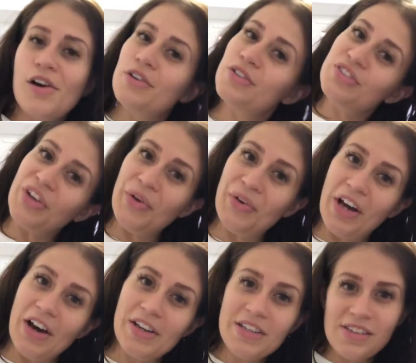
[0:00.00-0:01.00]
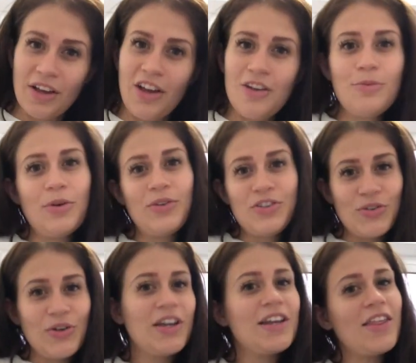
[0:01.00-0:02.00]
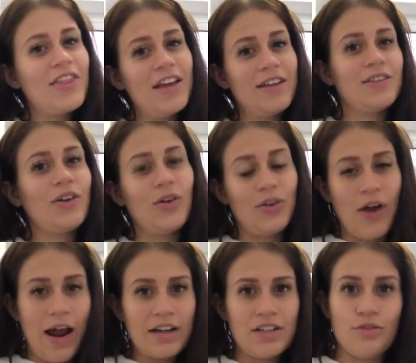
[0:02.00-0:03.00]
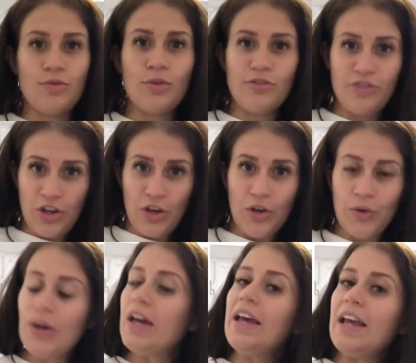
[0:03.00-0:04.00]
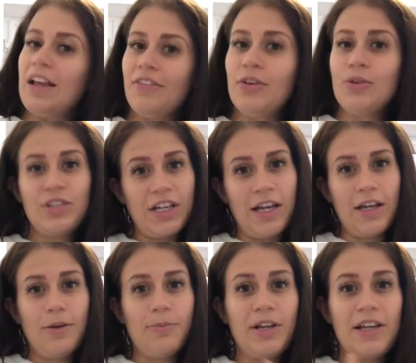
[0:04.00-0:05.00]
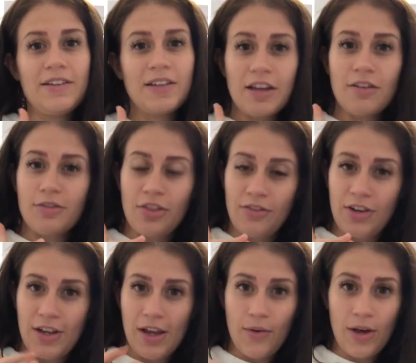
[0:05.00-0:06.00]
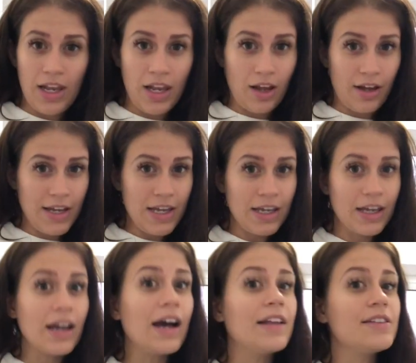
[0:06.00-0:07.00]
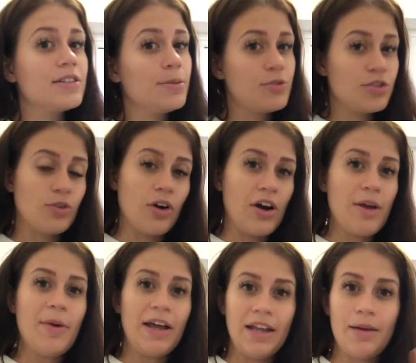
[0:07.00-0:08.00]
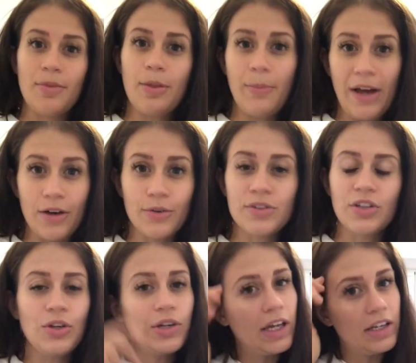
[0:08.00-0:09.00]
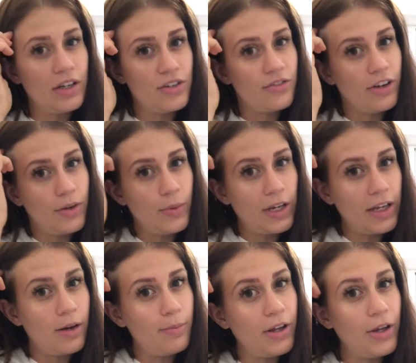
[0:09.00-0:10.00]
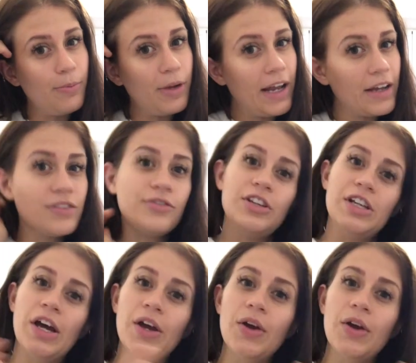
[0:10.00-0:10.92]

So guys, I hope you enjoyed this Oner Active review. If you did, please give the video a like and subscribe and hit the bell so you get notified when I upload my next video.